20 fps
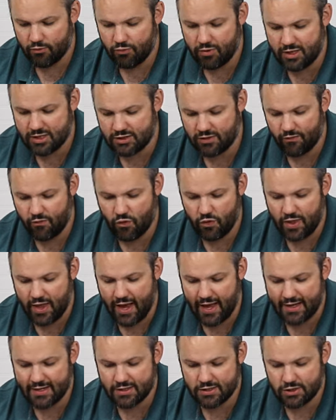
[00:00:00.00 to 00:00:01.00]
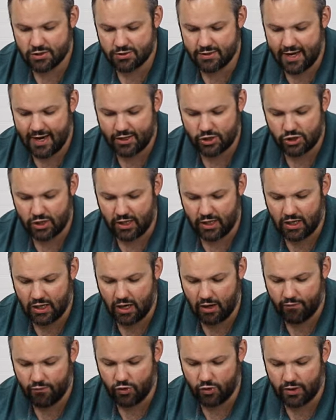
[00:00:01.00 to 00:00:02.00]
The reason for that is there's actually a
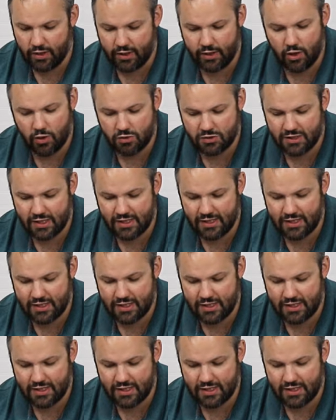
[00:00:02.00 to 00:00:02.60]
cover that goes